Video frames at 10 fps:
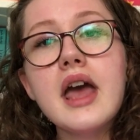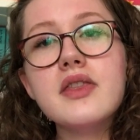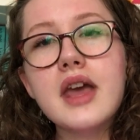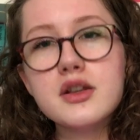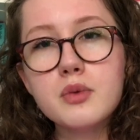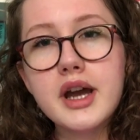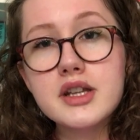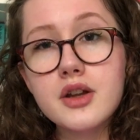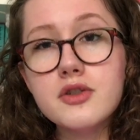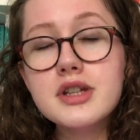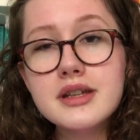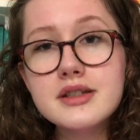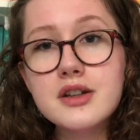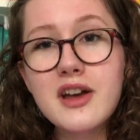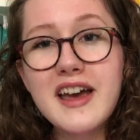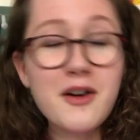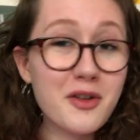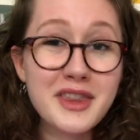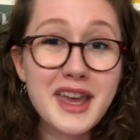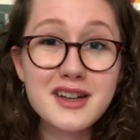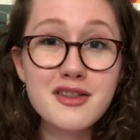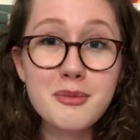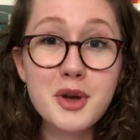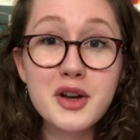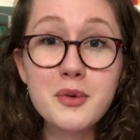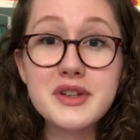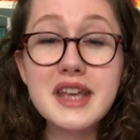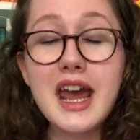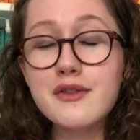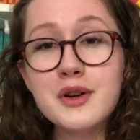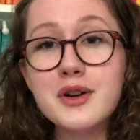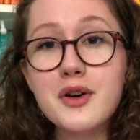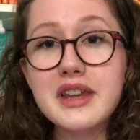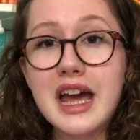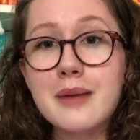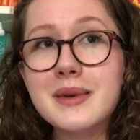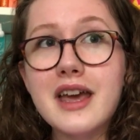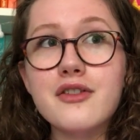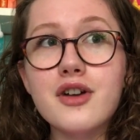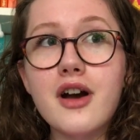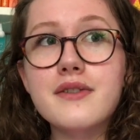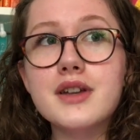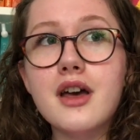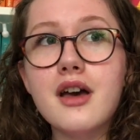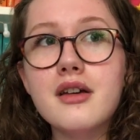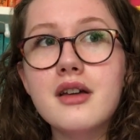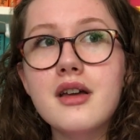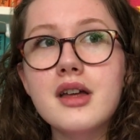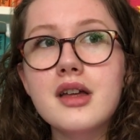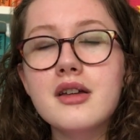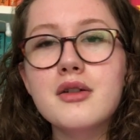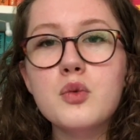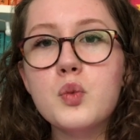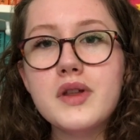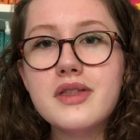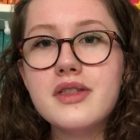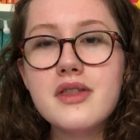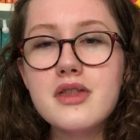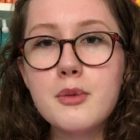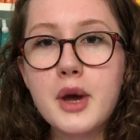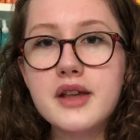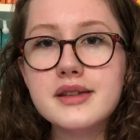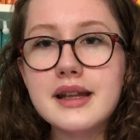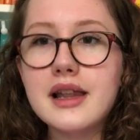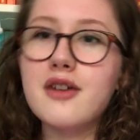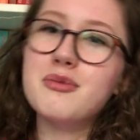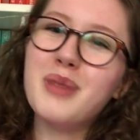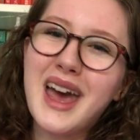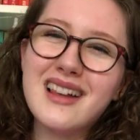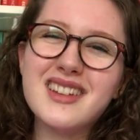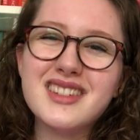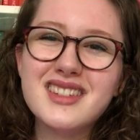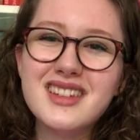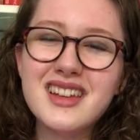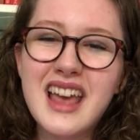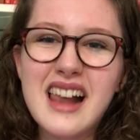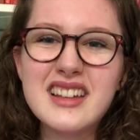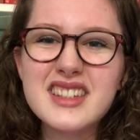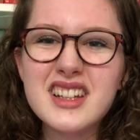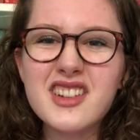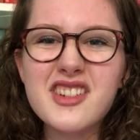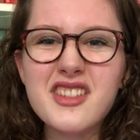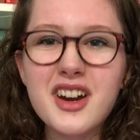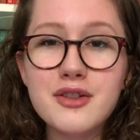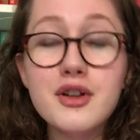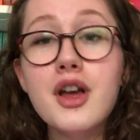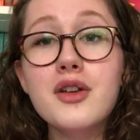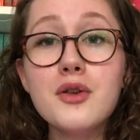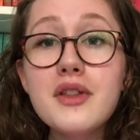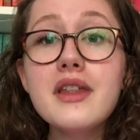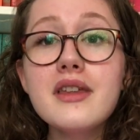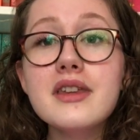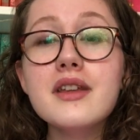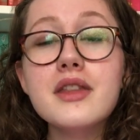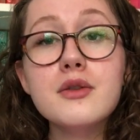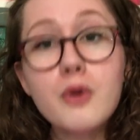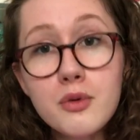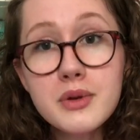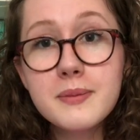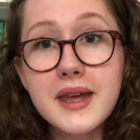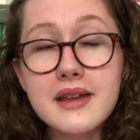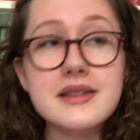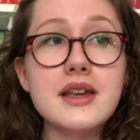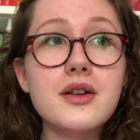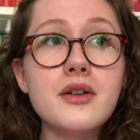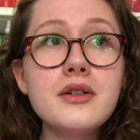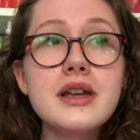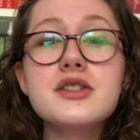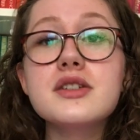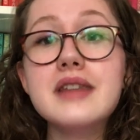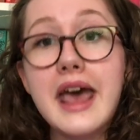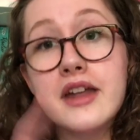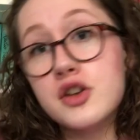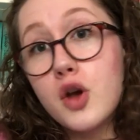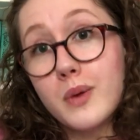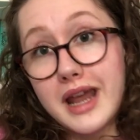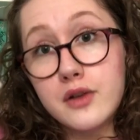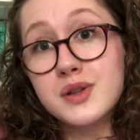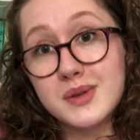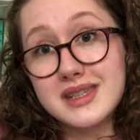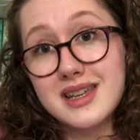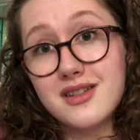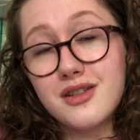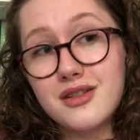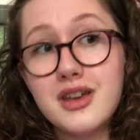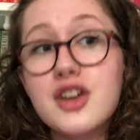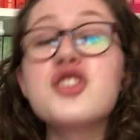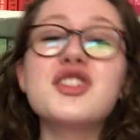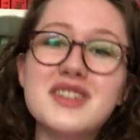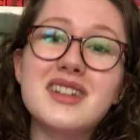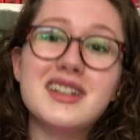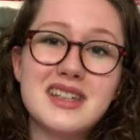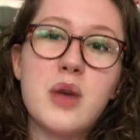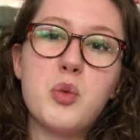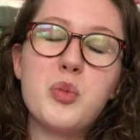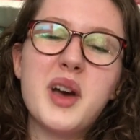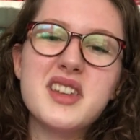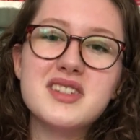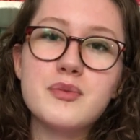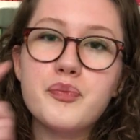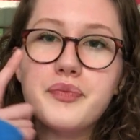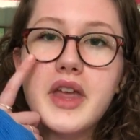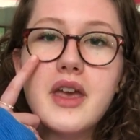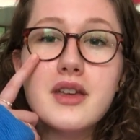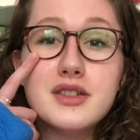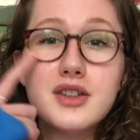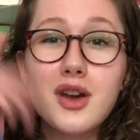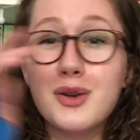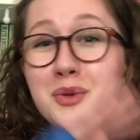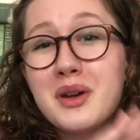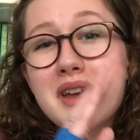and that's what I noticed on the end of the book, was everyone got their happily ever after with the person they love, but Ella's still on her own. Not that there's anything wrong with being single, it's just that no one else was single, just the disabled person. So